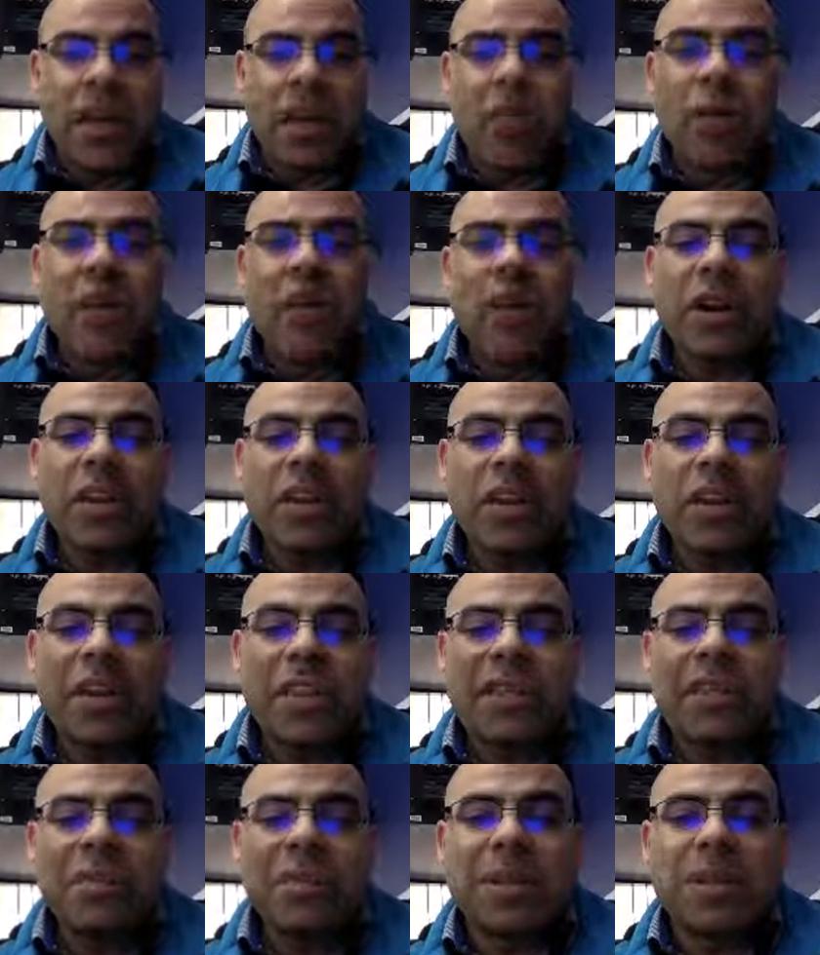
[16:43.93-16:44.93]
What note
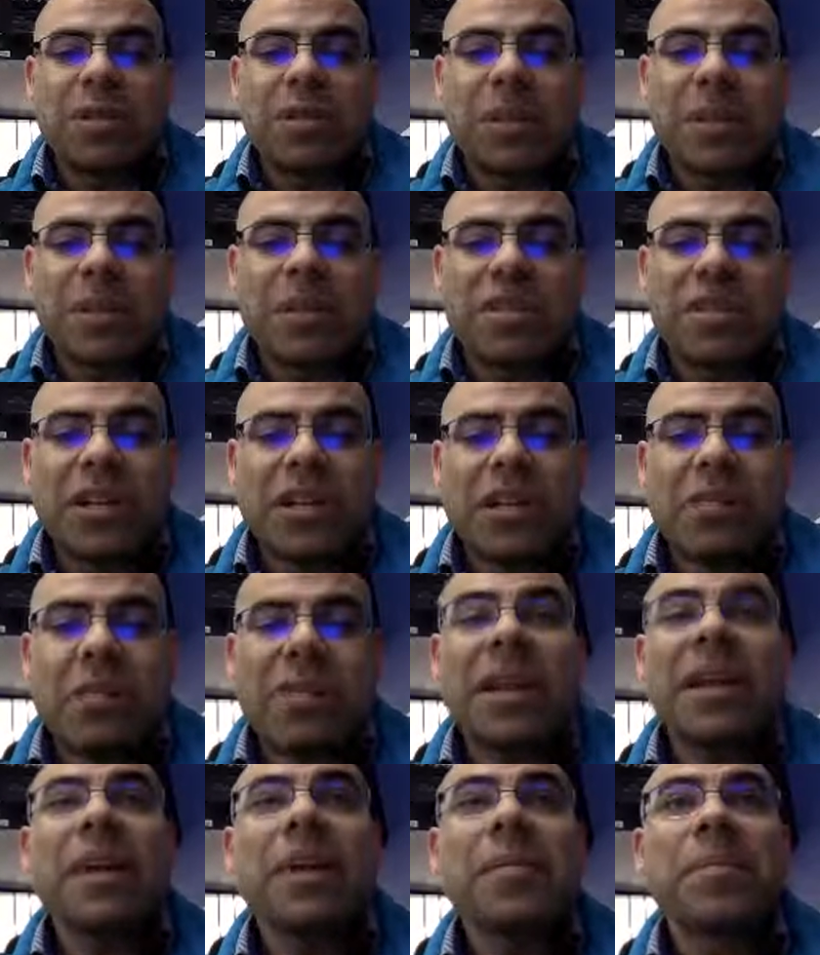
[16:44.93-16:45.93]
fits in between G and
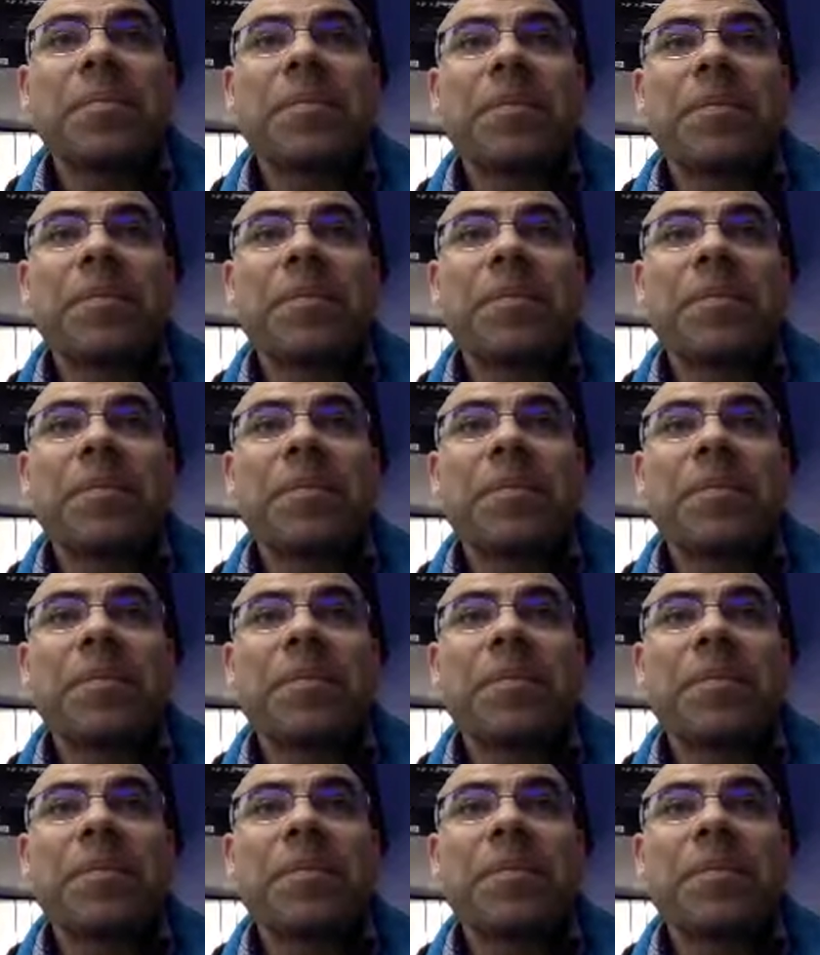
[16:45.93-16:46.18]
B?